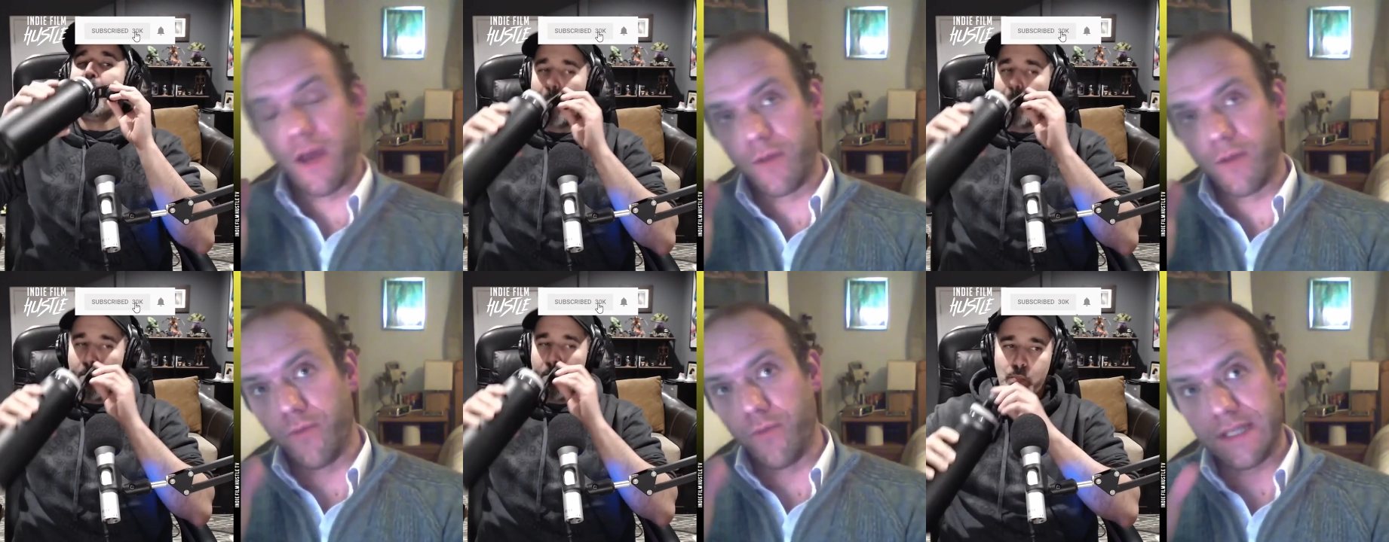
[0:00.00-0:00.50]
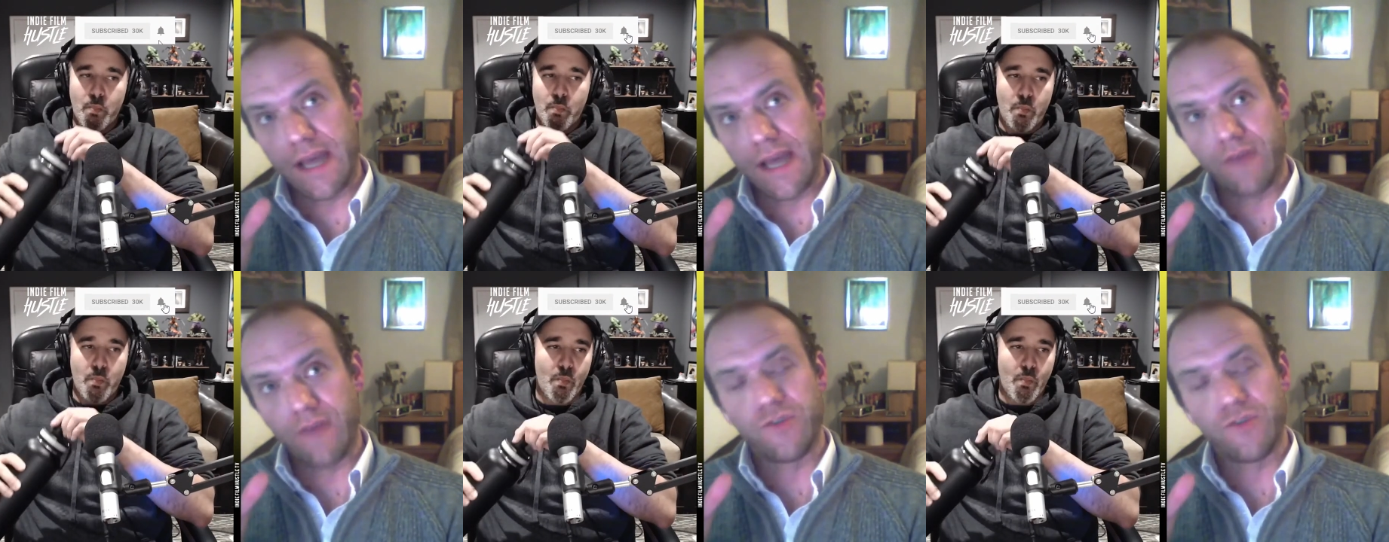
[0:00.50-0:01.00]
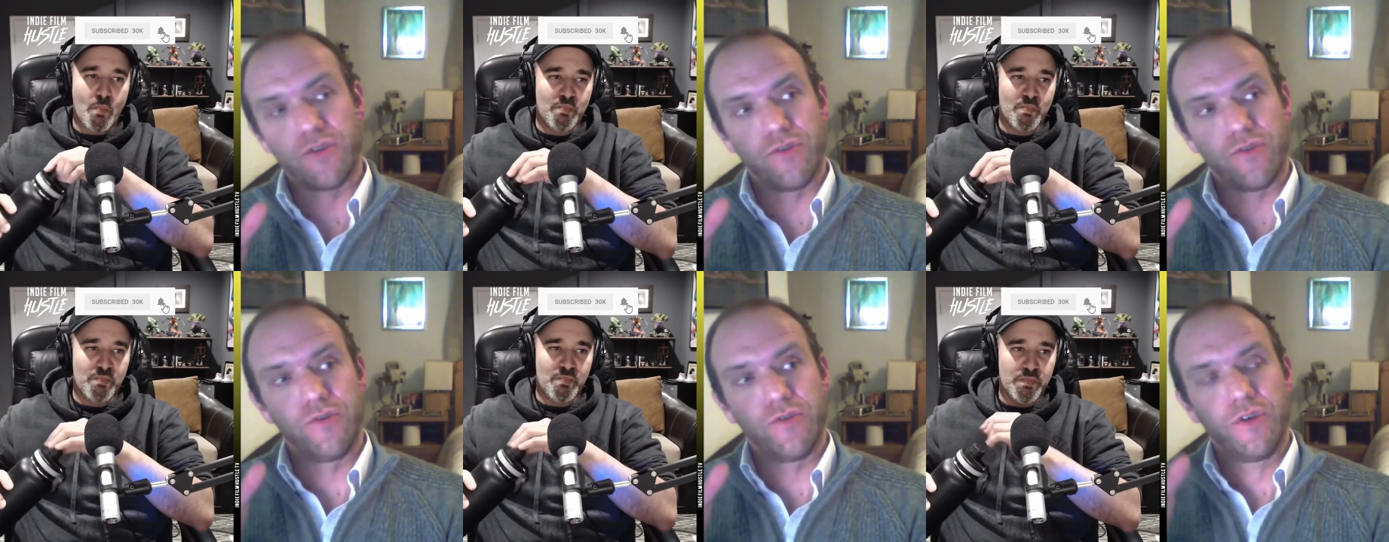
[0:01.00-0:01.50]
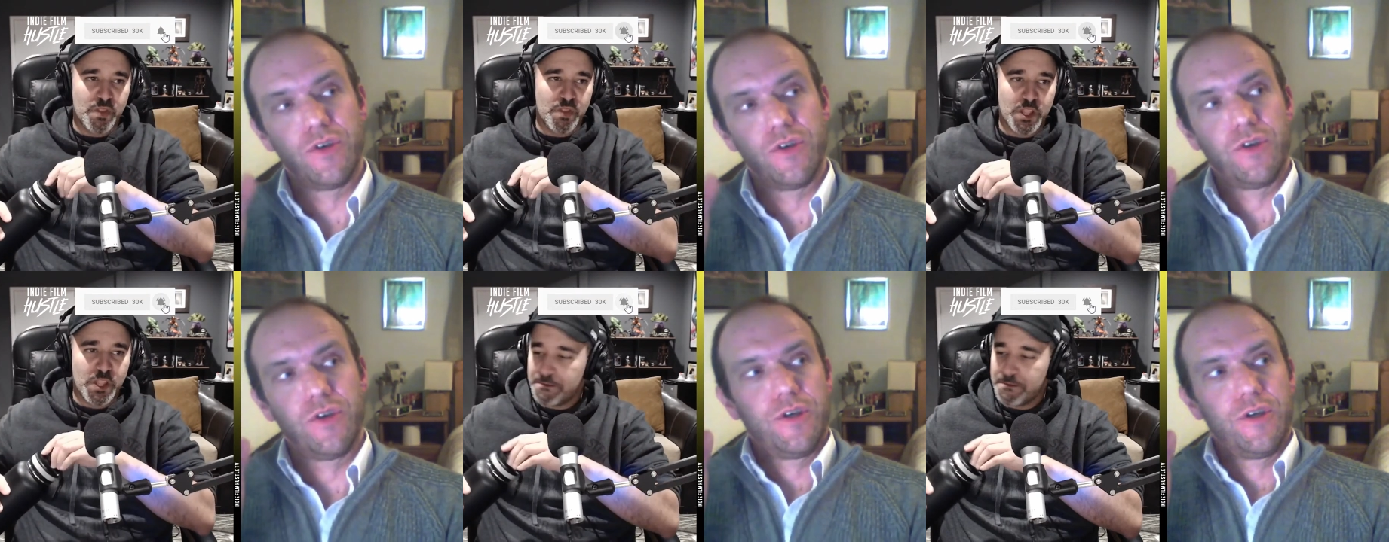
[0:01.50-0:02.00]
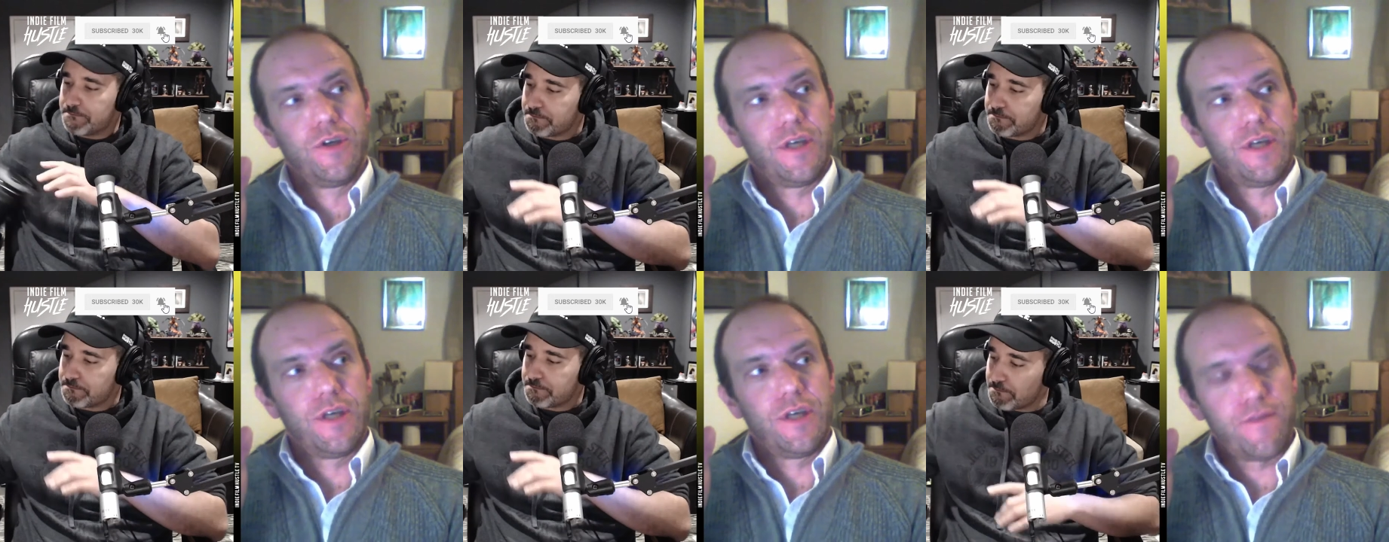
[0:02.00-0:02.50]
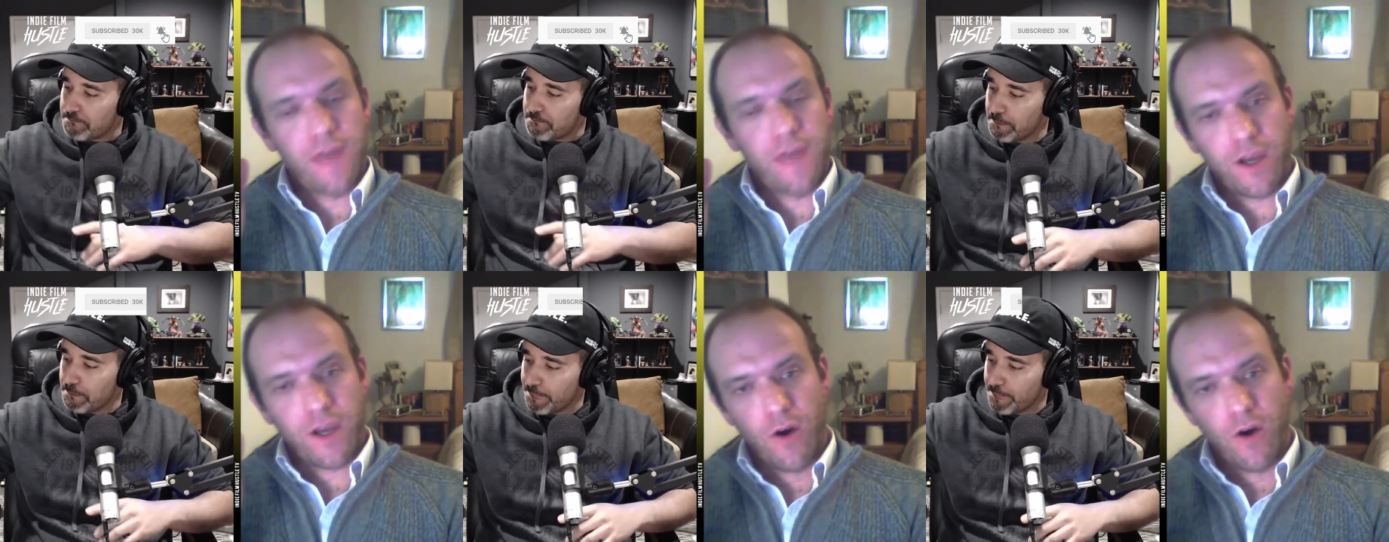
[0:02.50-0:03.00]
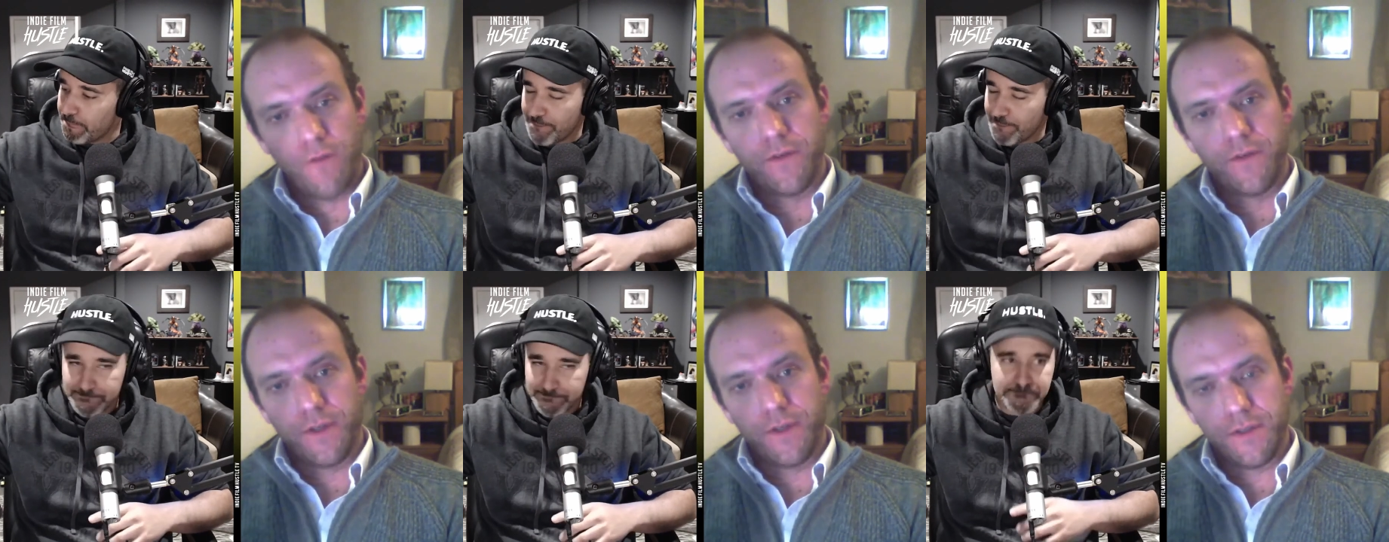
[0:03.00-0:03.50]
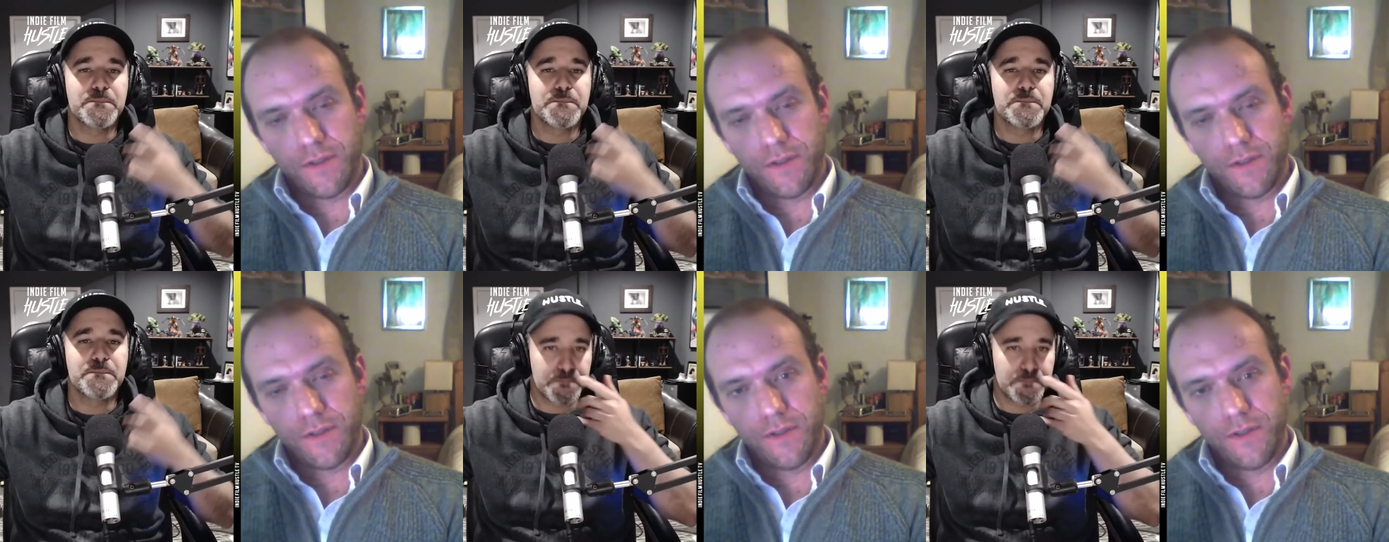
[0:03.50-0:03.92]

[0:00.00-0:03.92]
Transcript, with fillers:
Speaker 1: could put it down to if they're confident